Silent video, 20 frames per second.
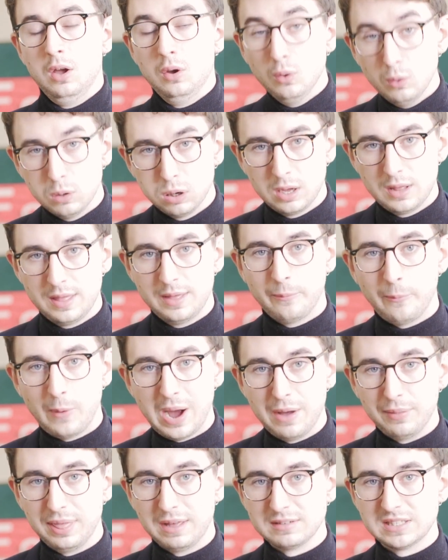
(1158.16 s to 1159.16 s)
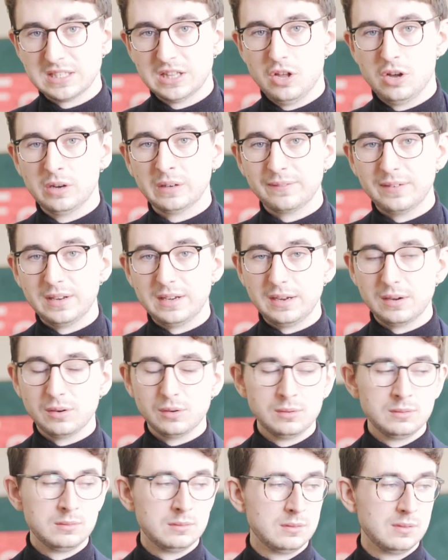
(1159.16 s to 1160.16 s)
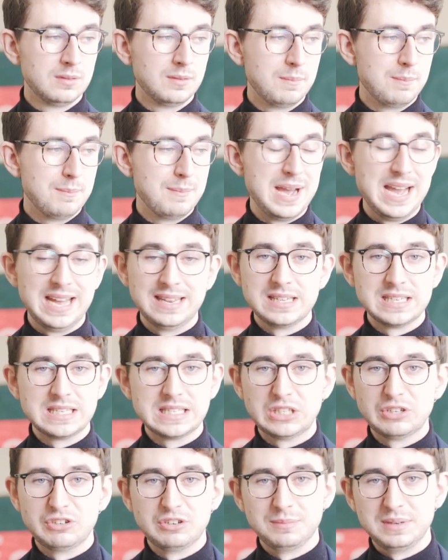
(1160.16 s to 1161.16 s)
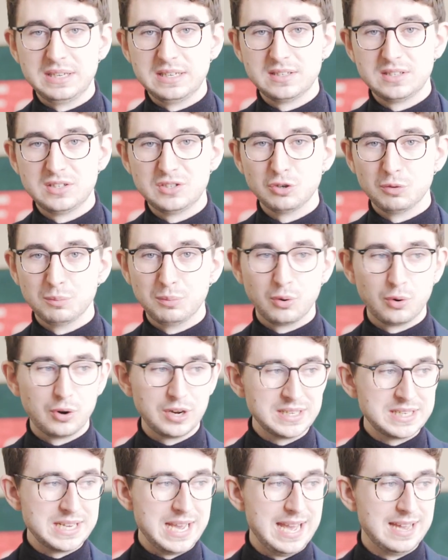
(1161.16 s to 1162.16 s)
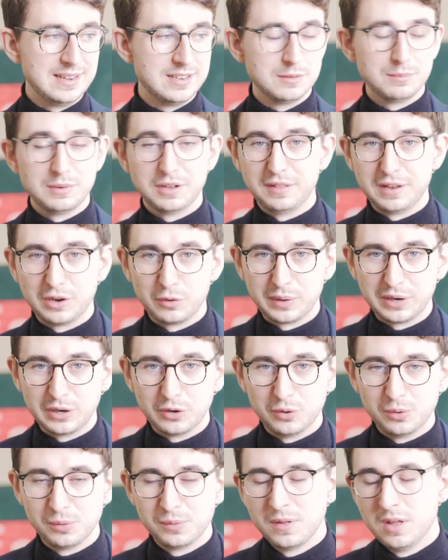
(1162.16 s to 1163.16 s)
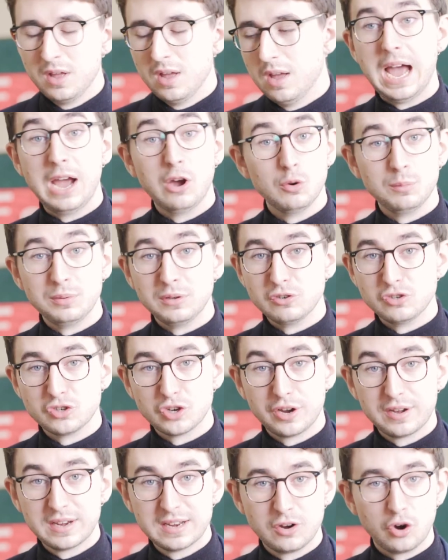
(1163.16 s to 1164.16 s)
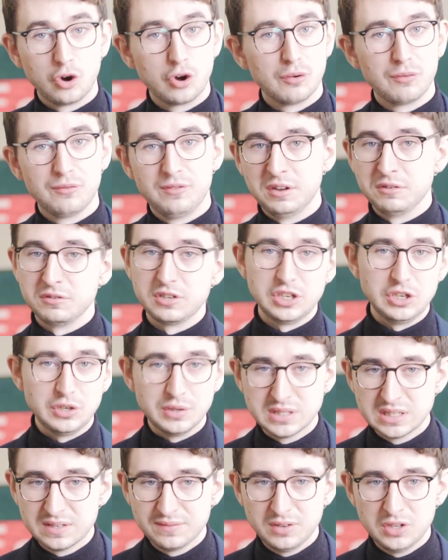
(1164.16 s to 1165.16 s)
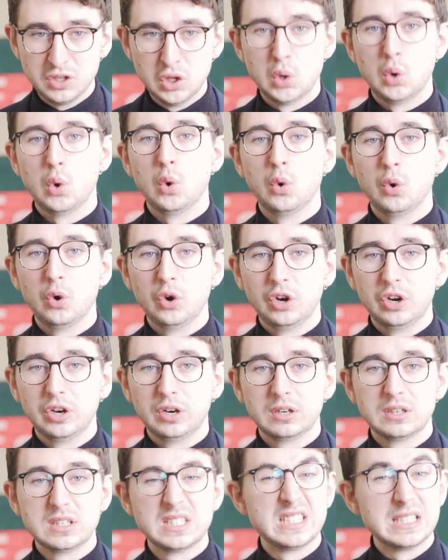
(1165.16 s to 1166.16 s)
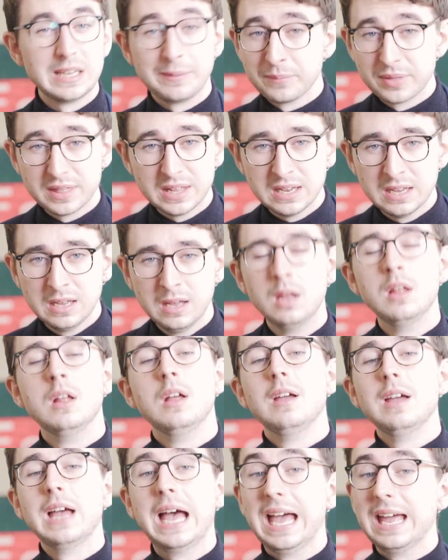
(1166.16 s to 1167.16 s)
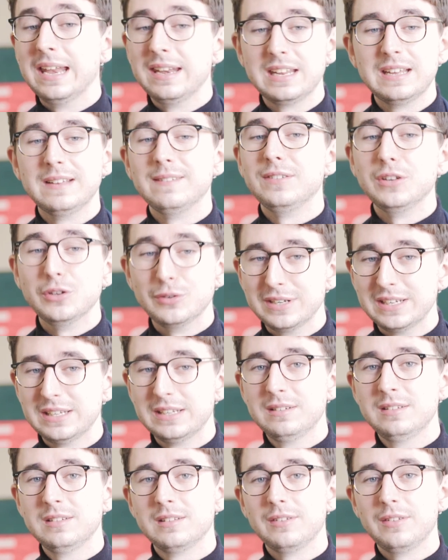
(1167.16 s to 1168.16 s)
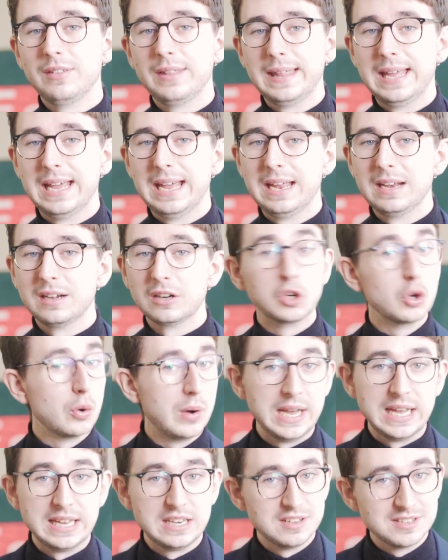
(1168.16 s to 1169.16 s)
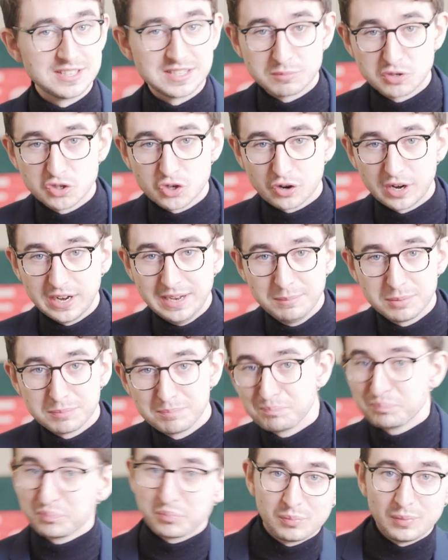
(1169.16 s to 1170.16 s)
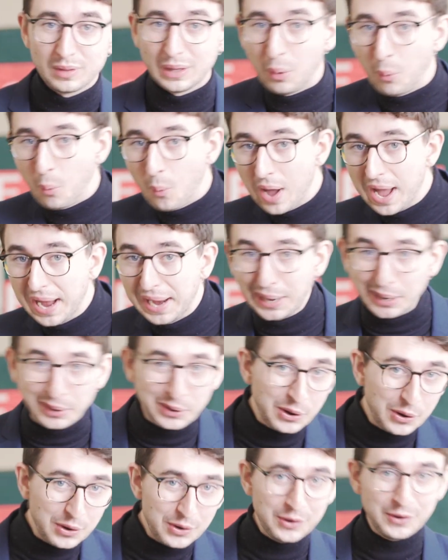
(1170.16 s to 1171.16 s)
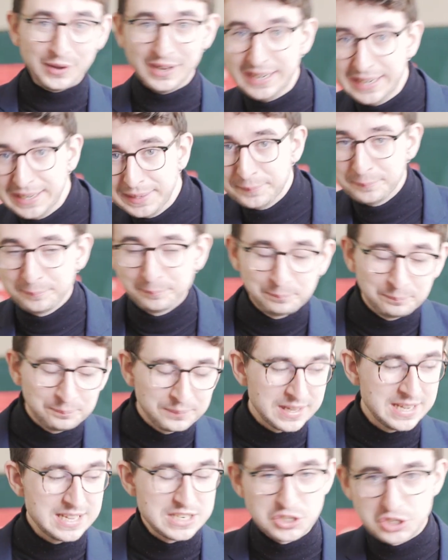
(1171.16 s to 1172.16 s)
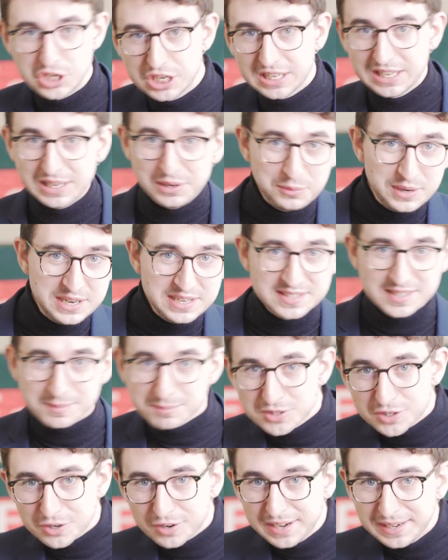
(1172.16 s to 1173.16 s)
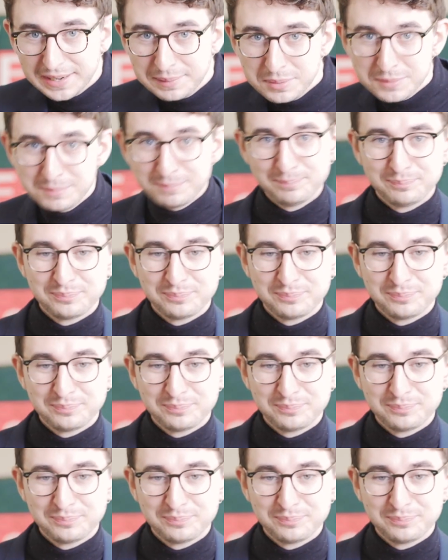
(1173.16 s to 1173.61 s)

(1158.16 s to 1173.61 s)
Whew. Wow, that was a long video. Man, this is going to be so boring to edit, but there we go. I hope you enjoyed it or found it useful or something. And if you did, then go ahead and subscribe. Why not, eh? Cheeky wee subscribe.